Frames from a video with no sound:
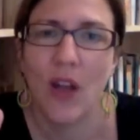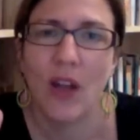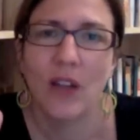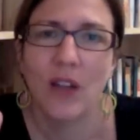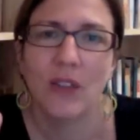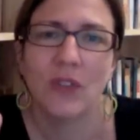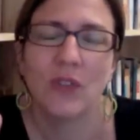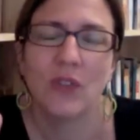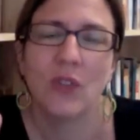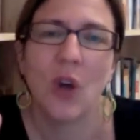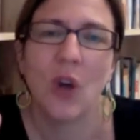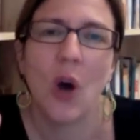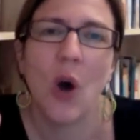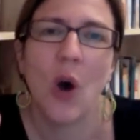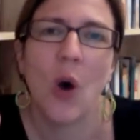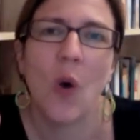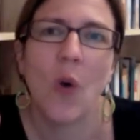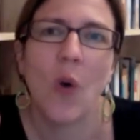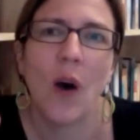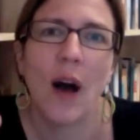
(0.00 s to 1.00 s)

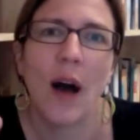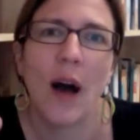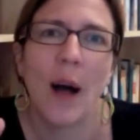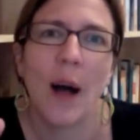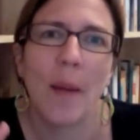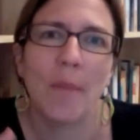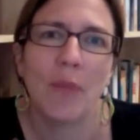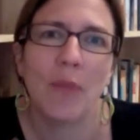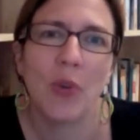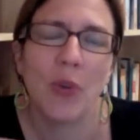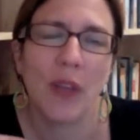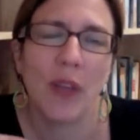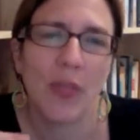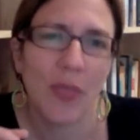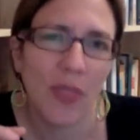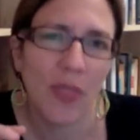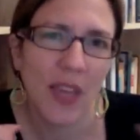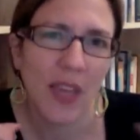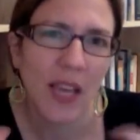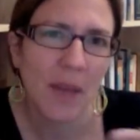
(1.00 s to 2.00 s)
So you can
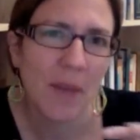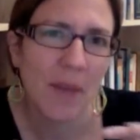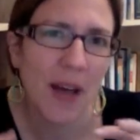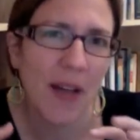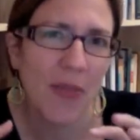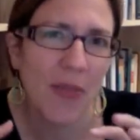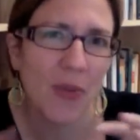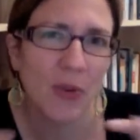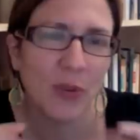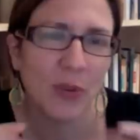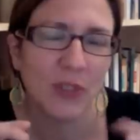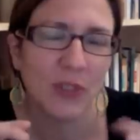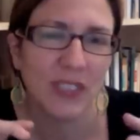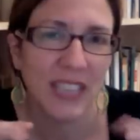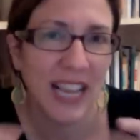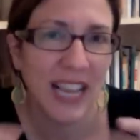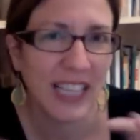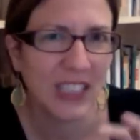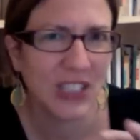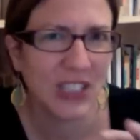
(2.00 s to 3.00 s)
think about those
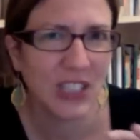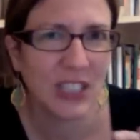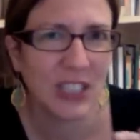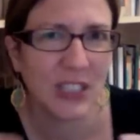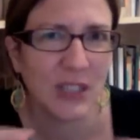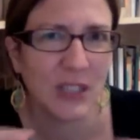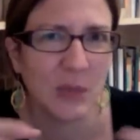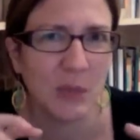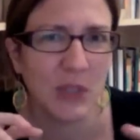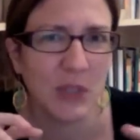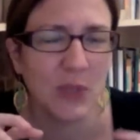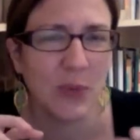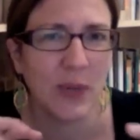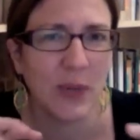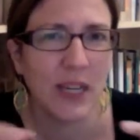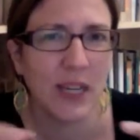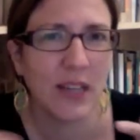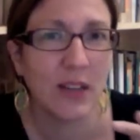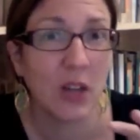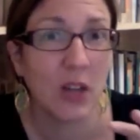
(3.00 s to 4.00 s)
tensions
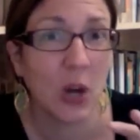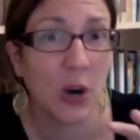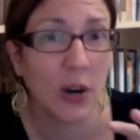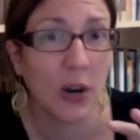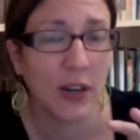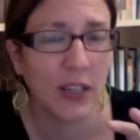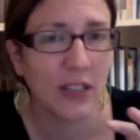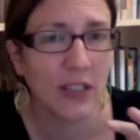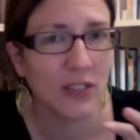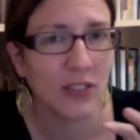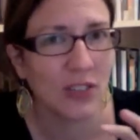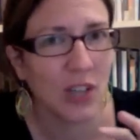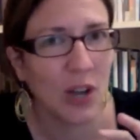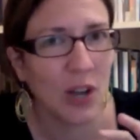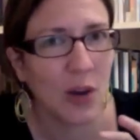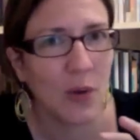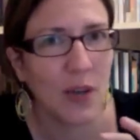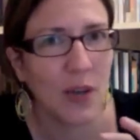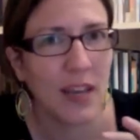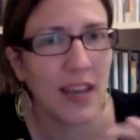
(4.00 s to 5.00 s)
between the artist,
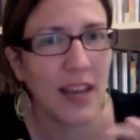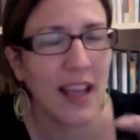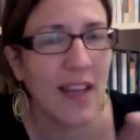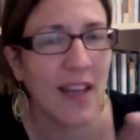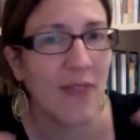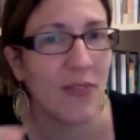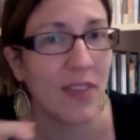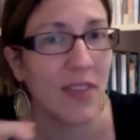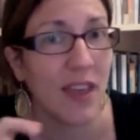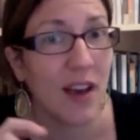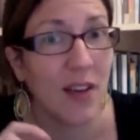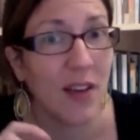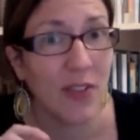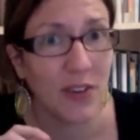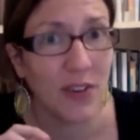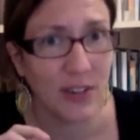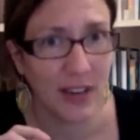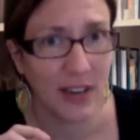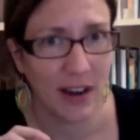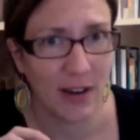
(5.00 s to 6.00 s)
Owen, and the
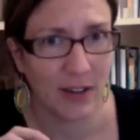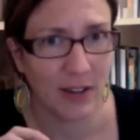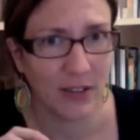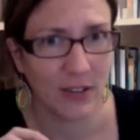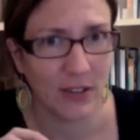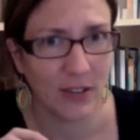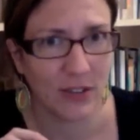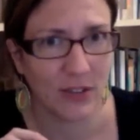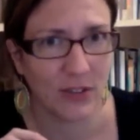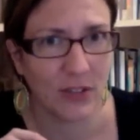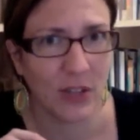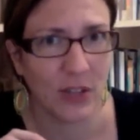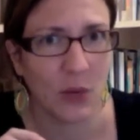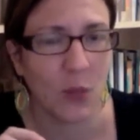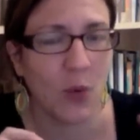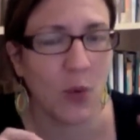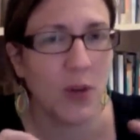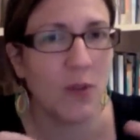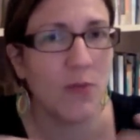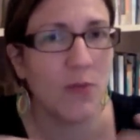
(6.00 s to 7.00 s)
other characters. Like,
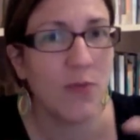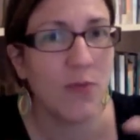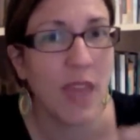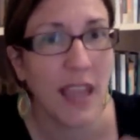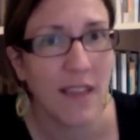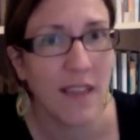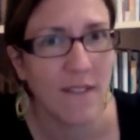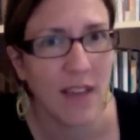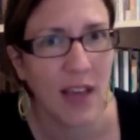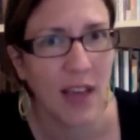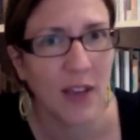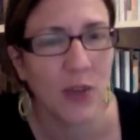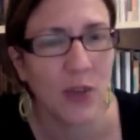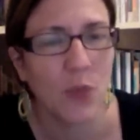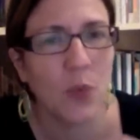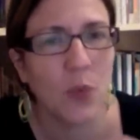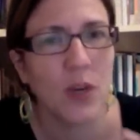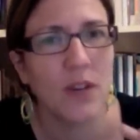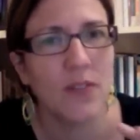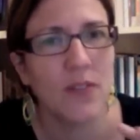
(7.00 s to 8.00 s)
what do they value?
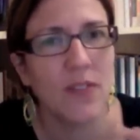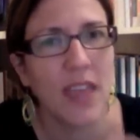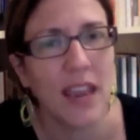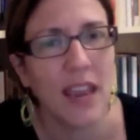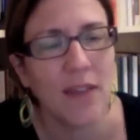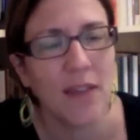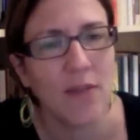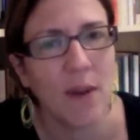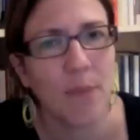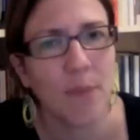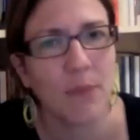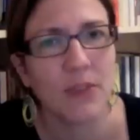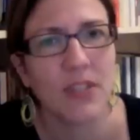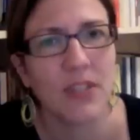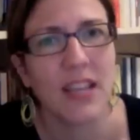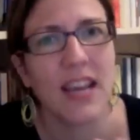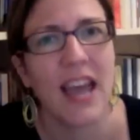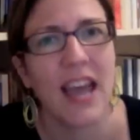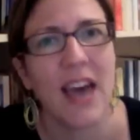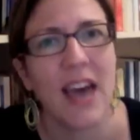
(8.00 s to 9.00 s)
What do they
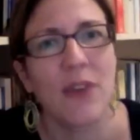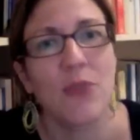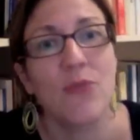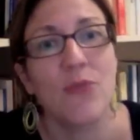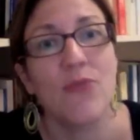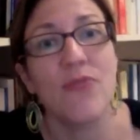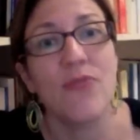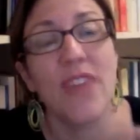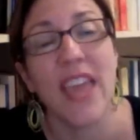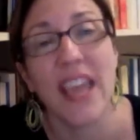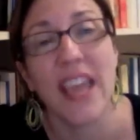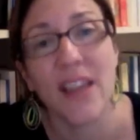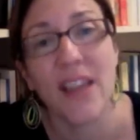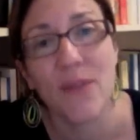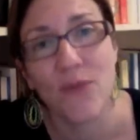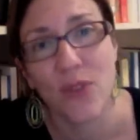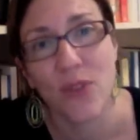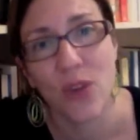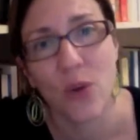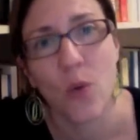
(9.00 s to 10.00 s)
represent? How do they
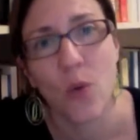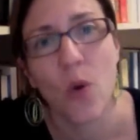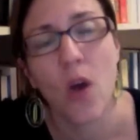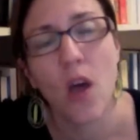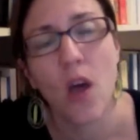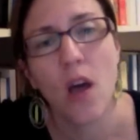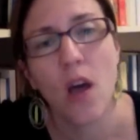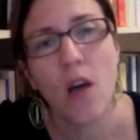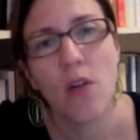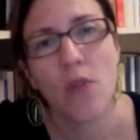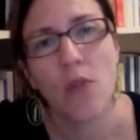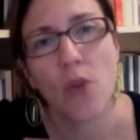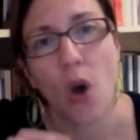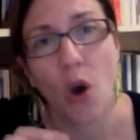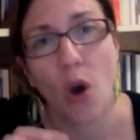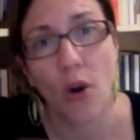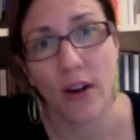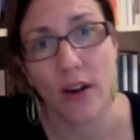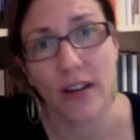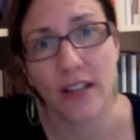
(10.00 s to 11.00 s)
view the
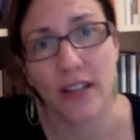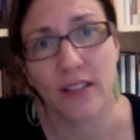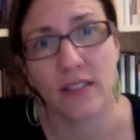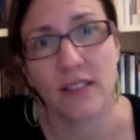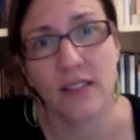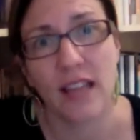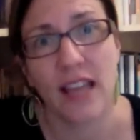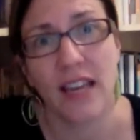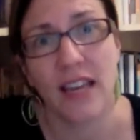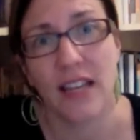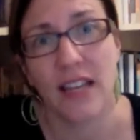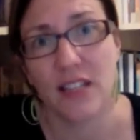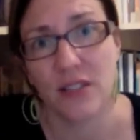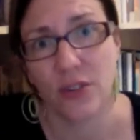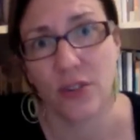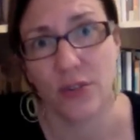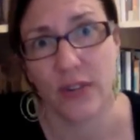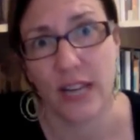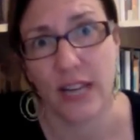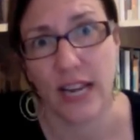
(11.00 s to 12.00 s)
artist and his
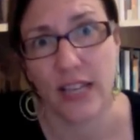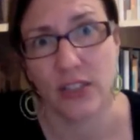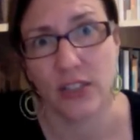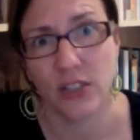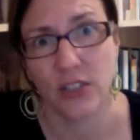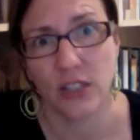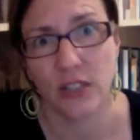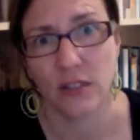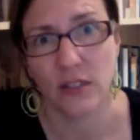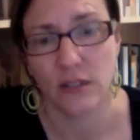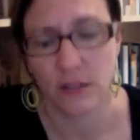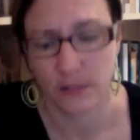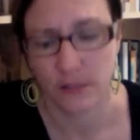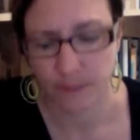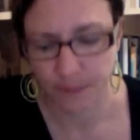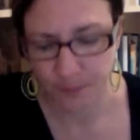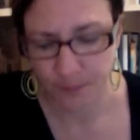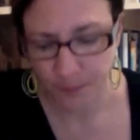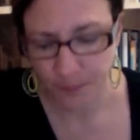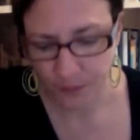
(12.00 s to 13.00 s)
creations?
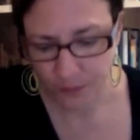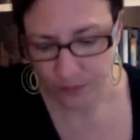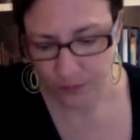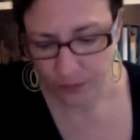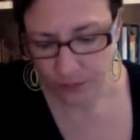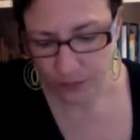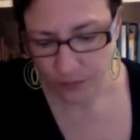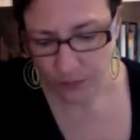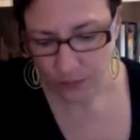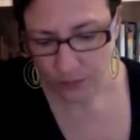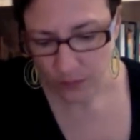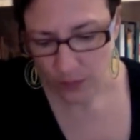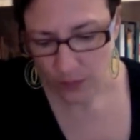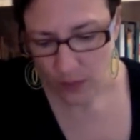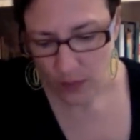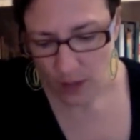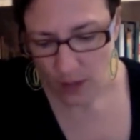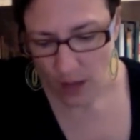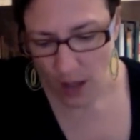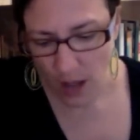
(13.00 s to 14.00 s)

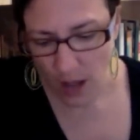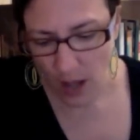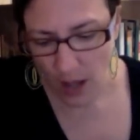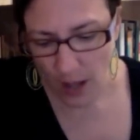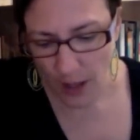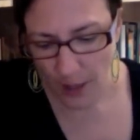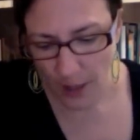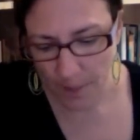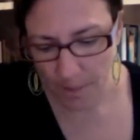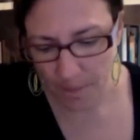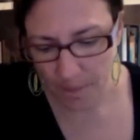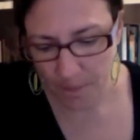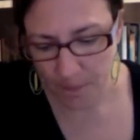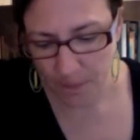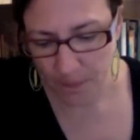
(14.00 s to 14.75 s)
And